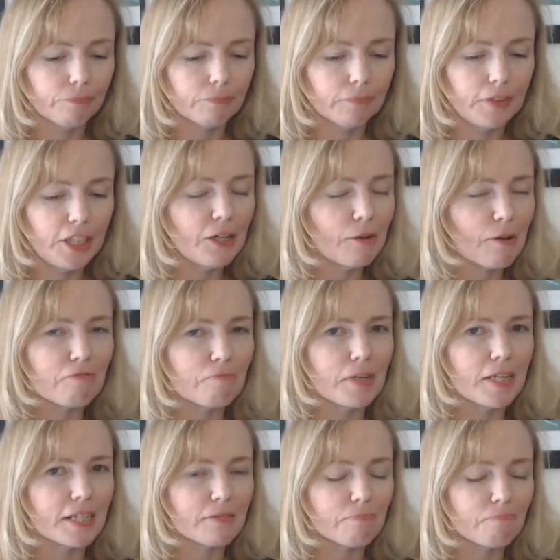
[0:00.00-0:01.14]
You haven't
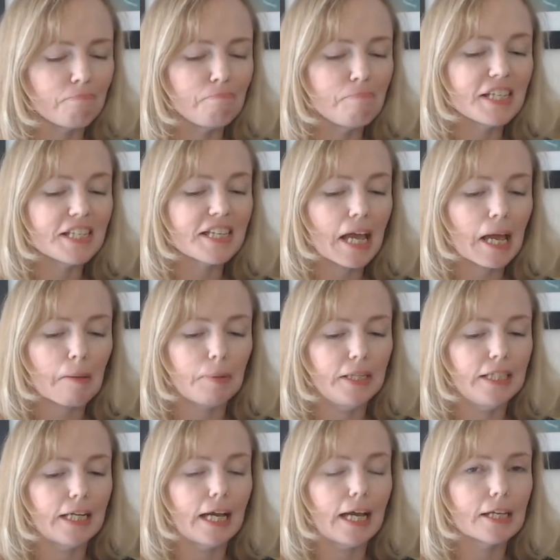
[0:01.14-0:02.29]
missed Miss Happy
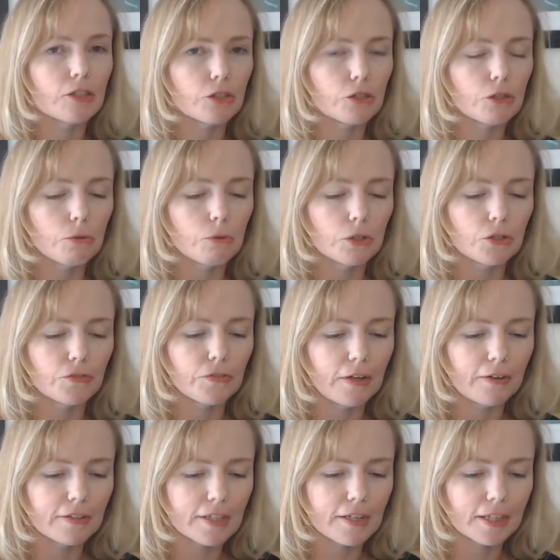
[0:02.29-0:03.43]
Day at all, as
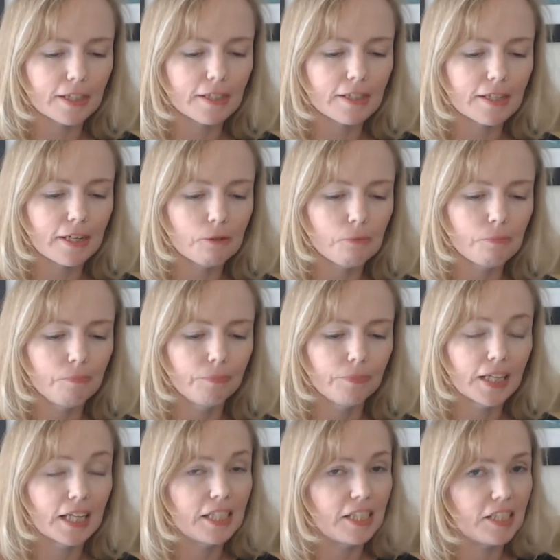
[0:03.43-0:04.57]
far as I can tell.
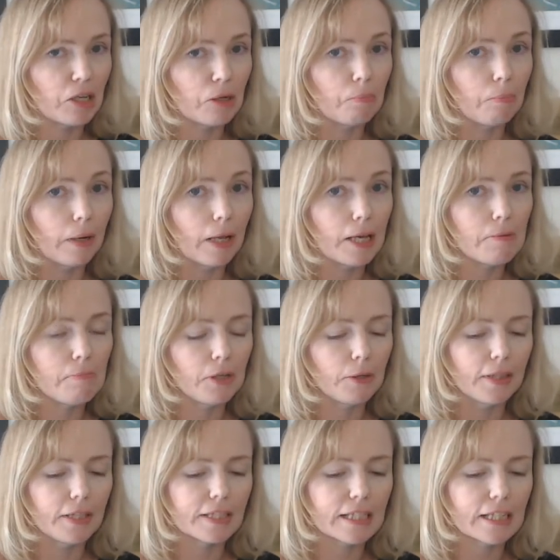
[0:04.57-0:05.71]
Don't blame you
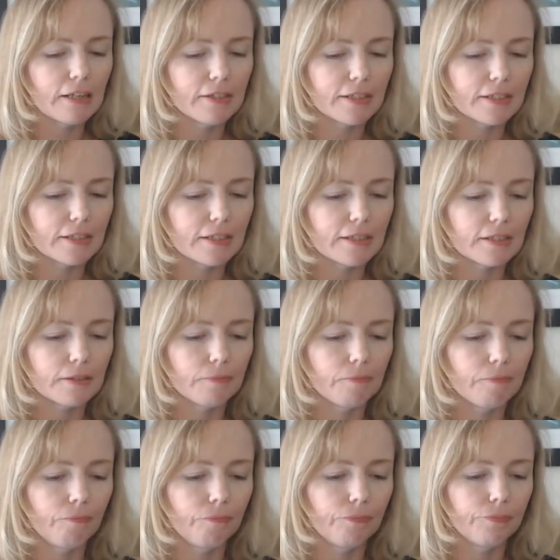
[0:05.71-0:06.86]
in the slightest.
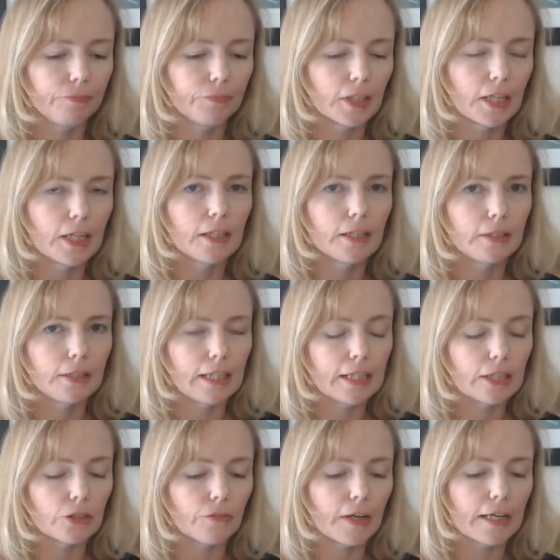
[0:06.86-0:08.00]

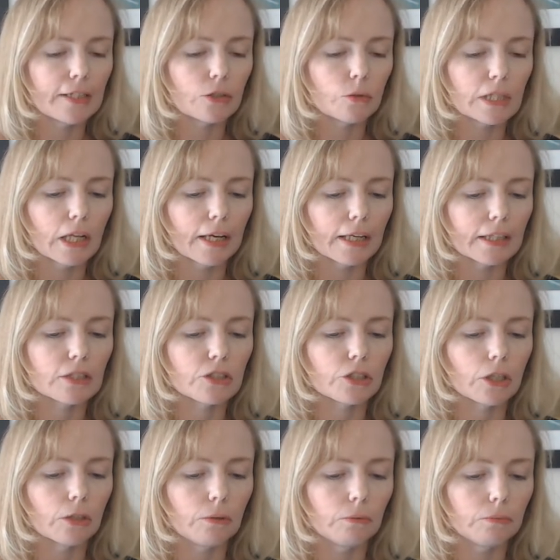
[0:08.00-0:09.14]
Tig's face was like
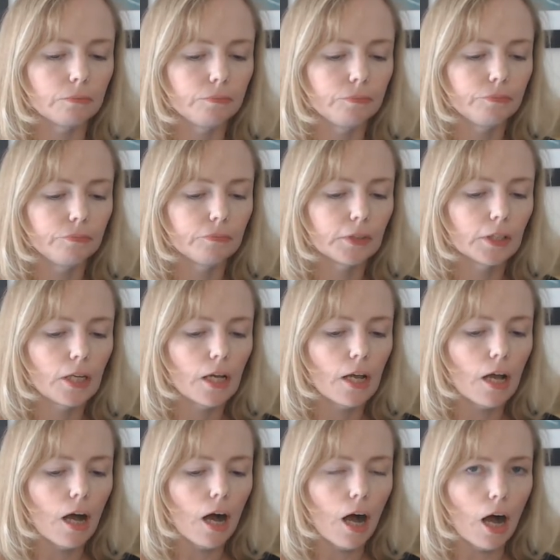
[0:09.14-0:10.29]
stone.
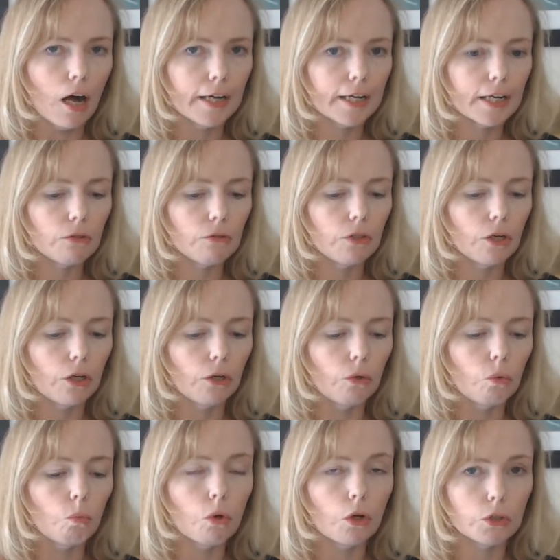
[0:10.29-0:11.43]
I don't know
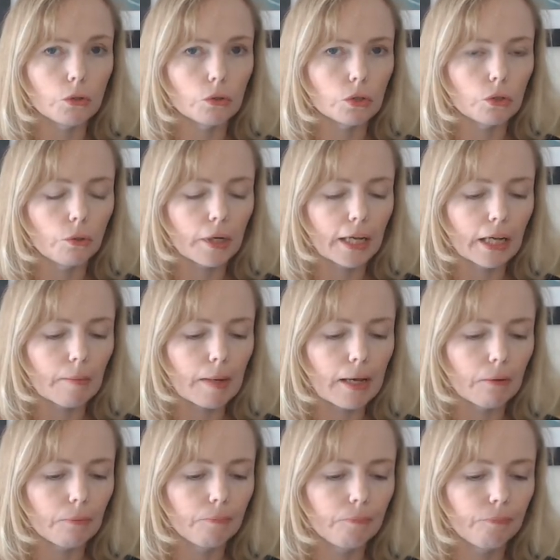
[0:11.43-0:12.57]
what you're talking
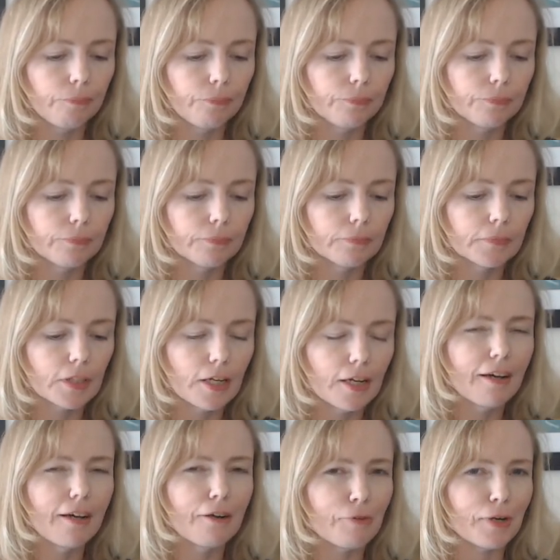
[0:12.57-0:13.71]
about.
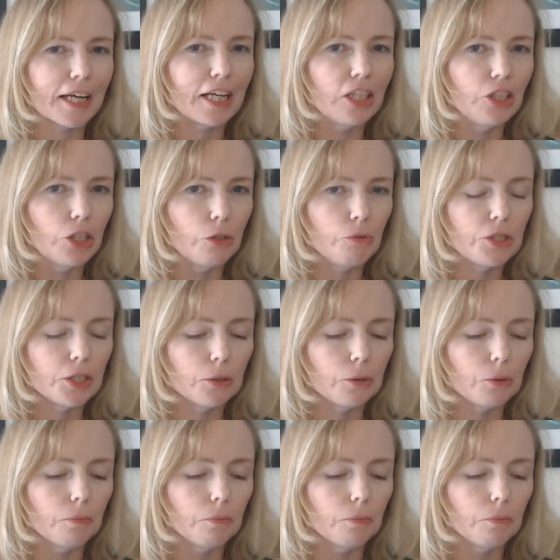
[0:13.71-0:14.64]
I reckon you do.